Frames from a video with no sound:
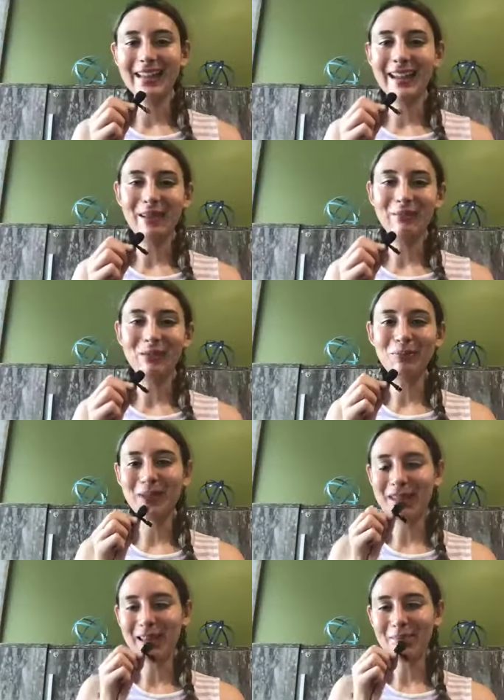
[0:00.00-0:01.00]
Um, so I'm
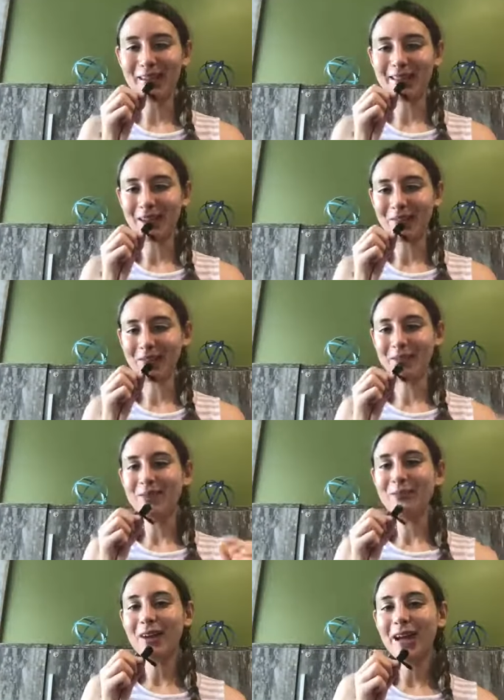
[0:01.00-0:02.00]
looking at myself in the
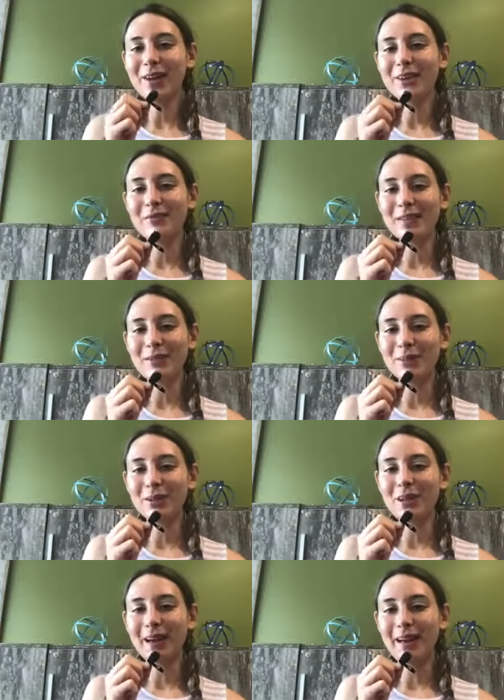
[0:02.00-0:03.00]
viewfinder in Facebook
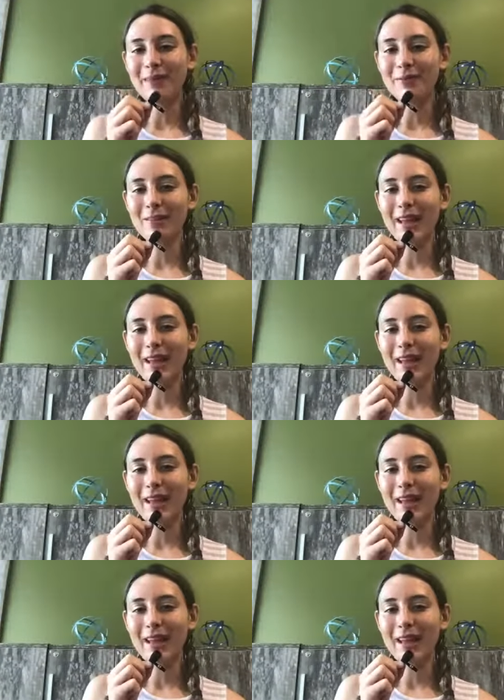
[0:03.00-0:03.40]
Live,